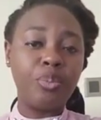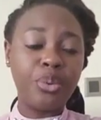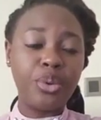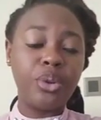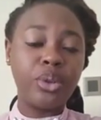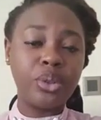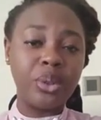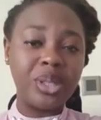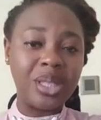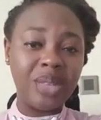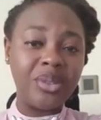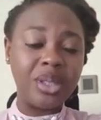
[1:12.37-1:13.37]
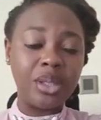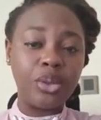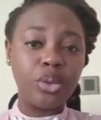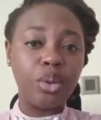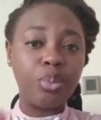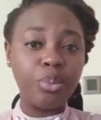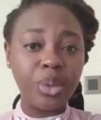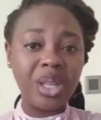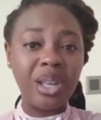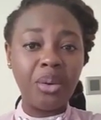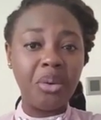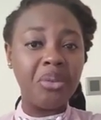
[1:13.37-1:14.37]
products or services or your
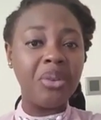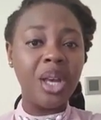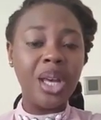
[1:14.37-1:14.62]
bouquet of